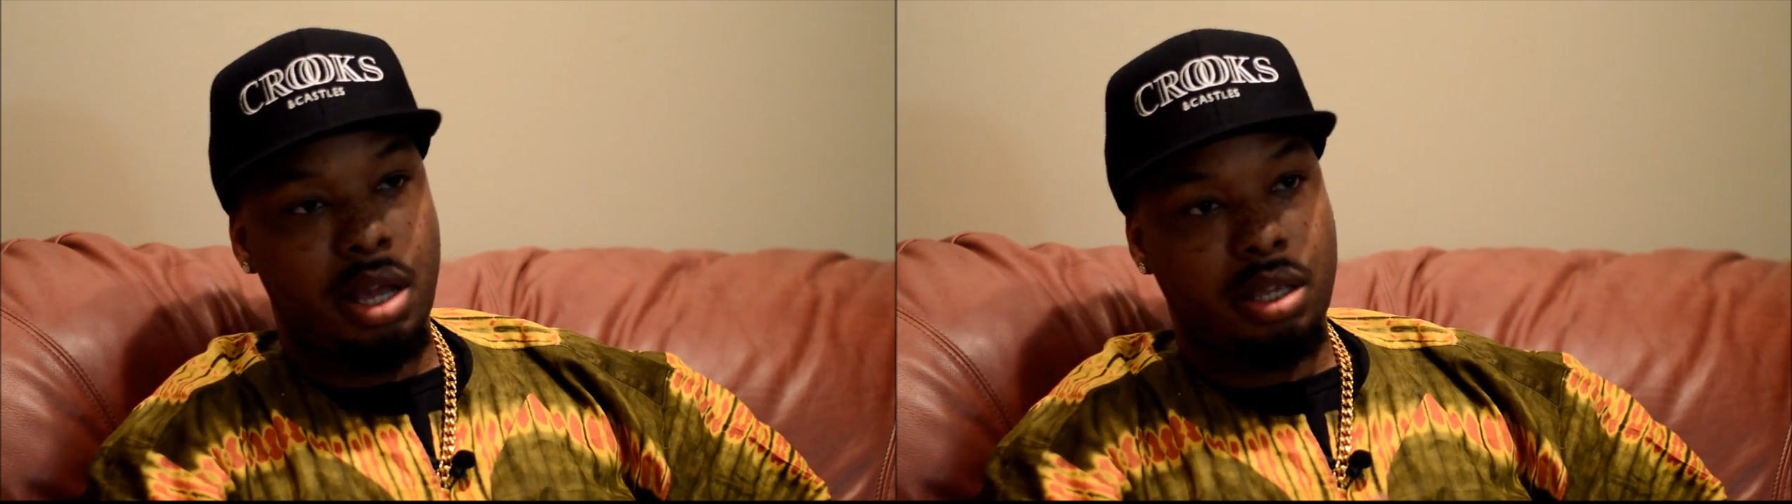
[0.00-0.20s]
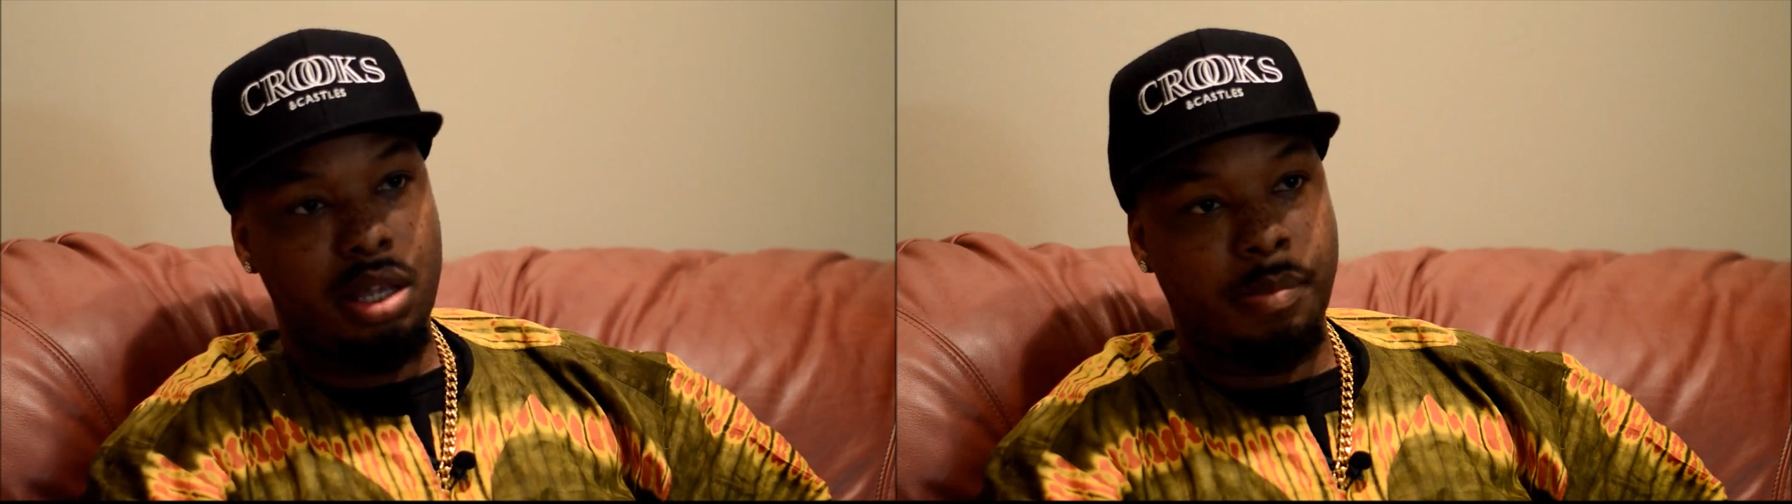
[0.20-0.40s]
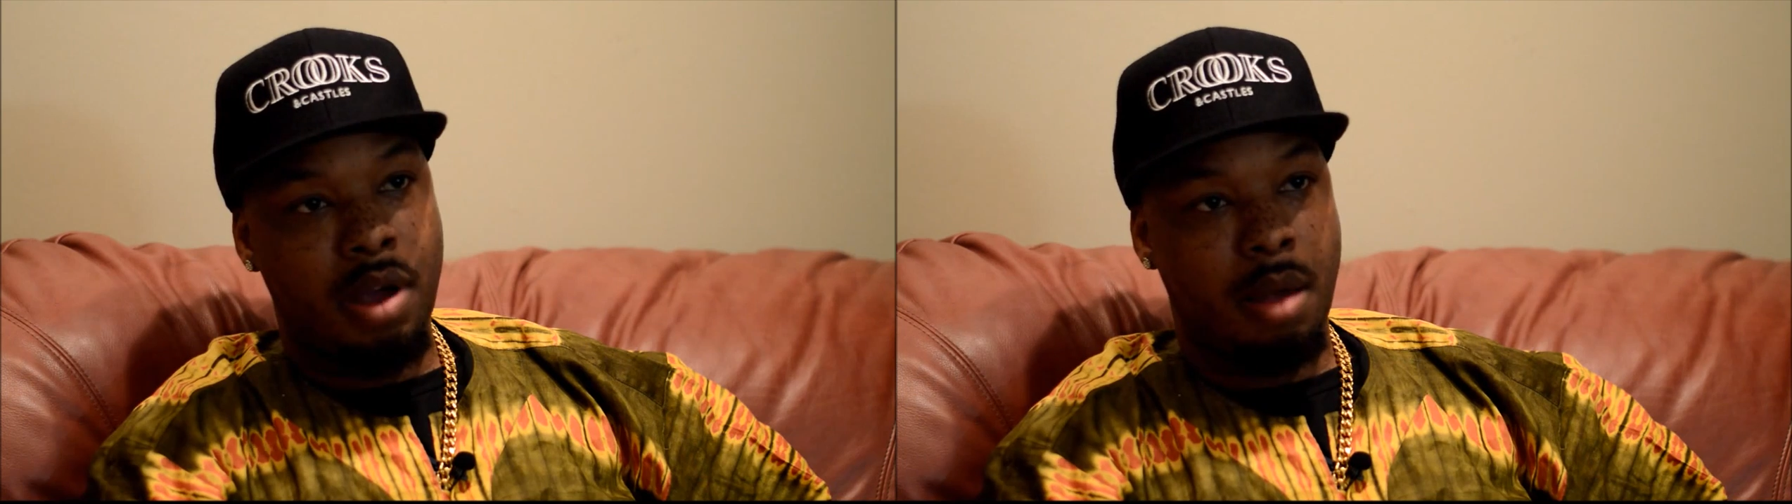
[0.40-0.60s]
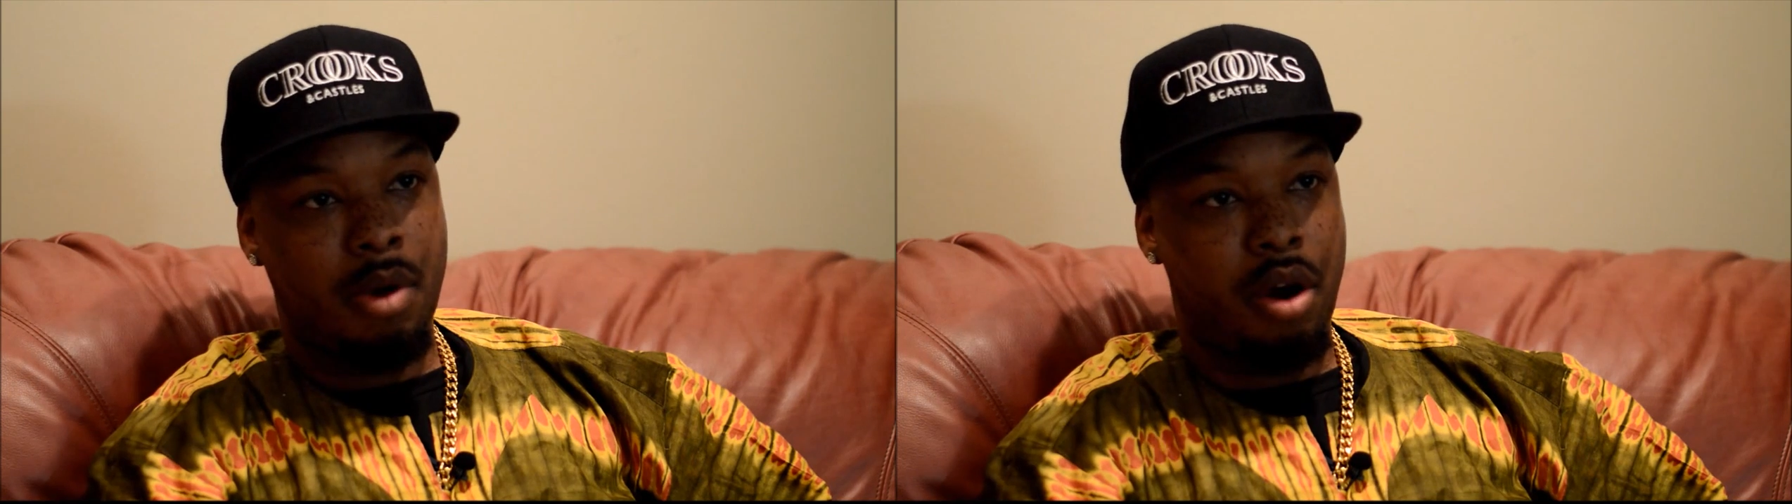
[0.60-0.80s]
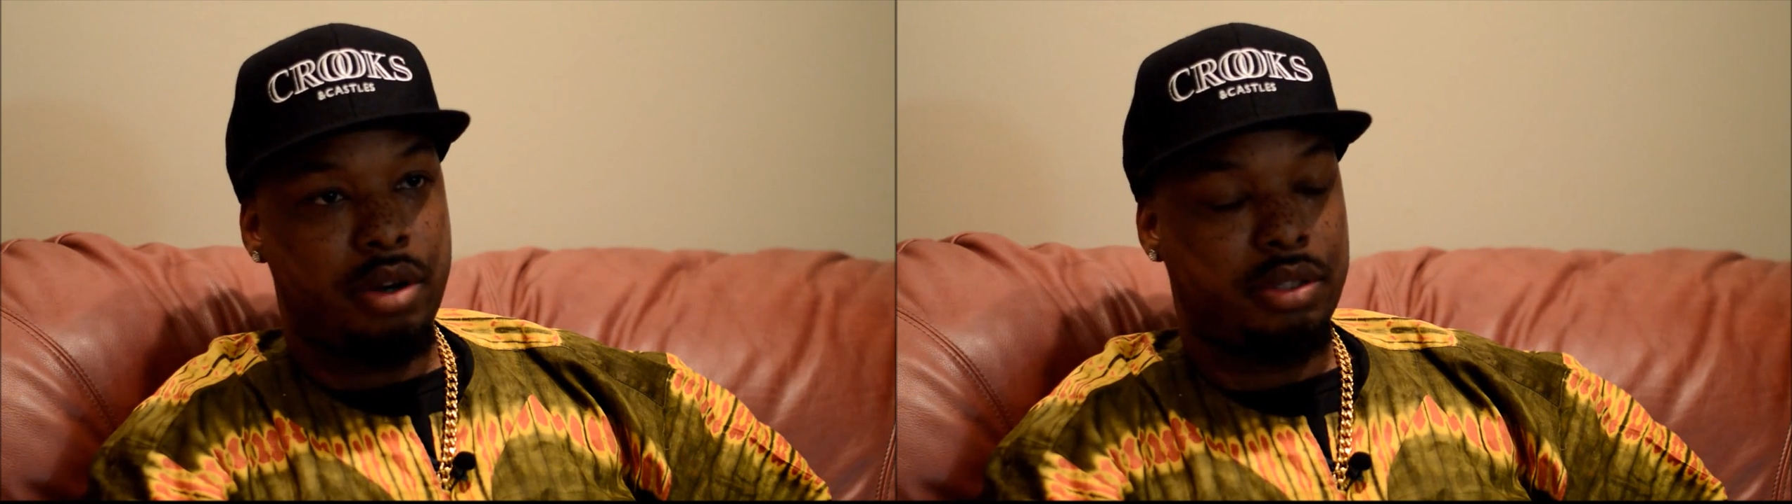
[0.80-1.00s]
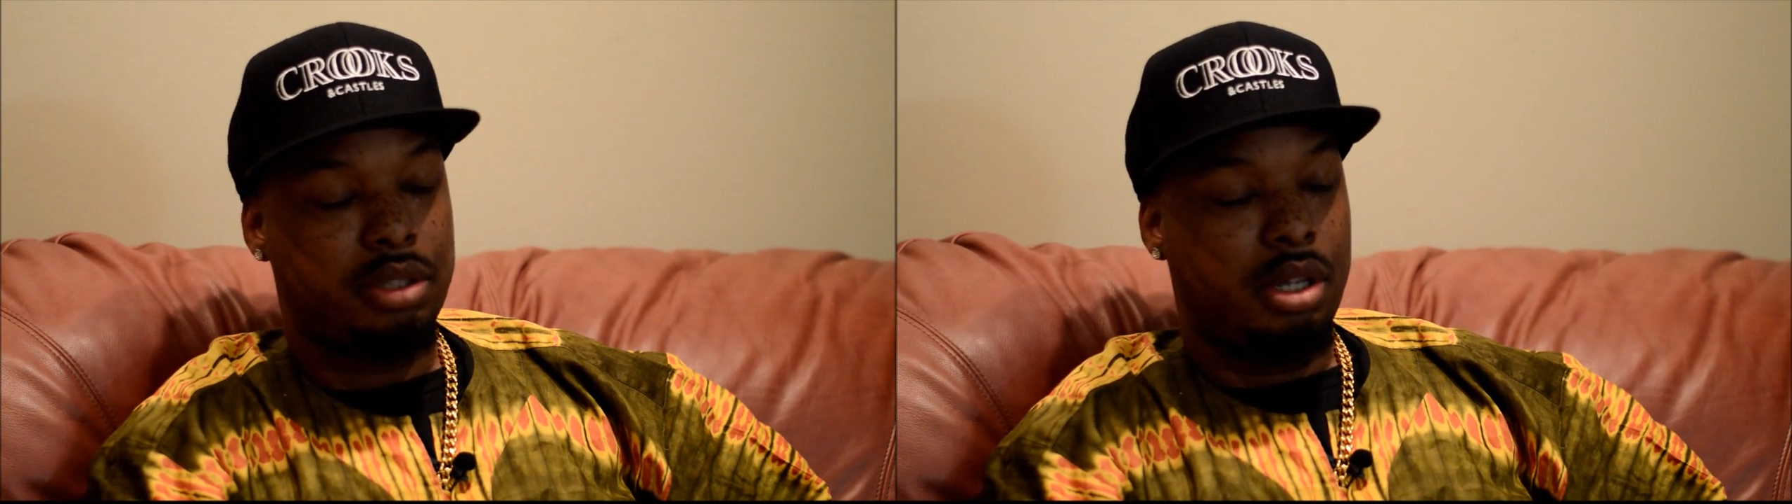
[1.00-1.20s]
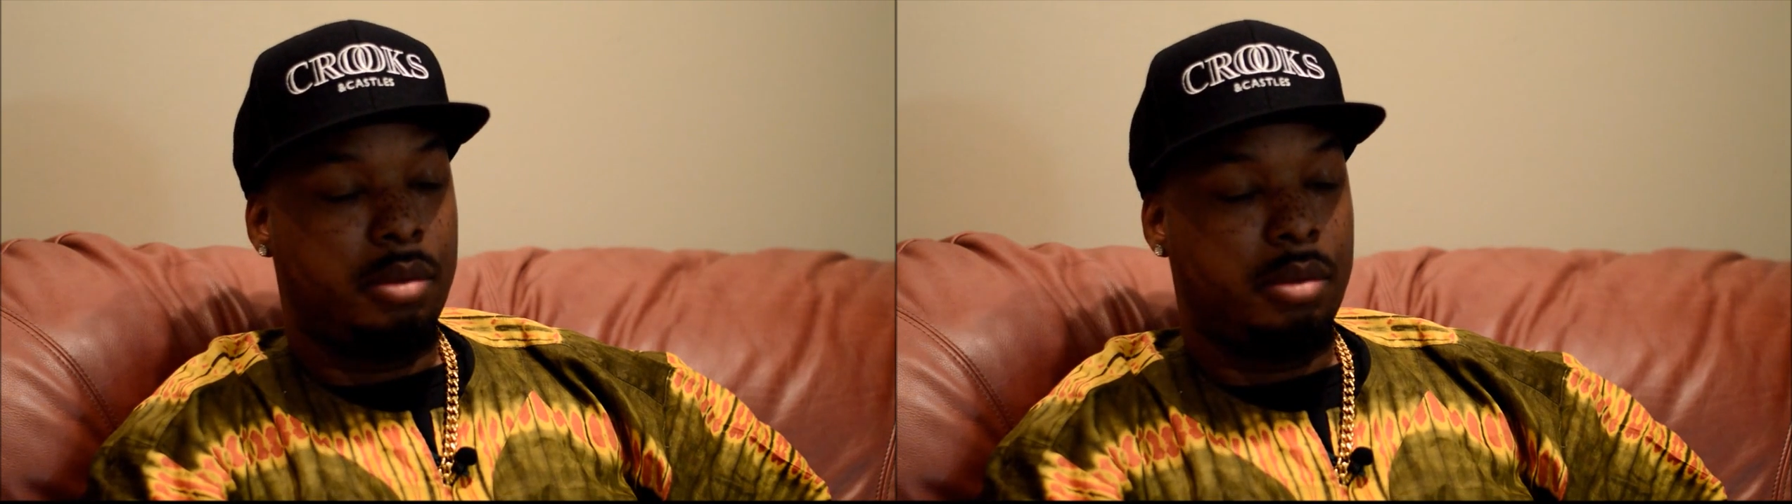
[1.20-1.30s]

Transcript: like a hip hop artist,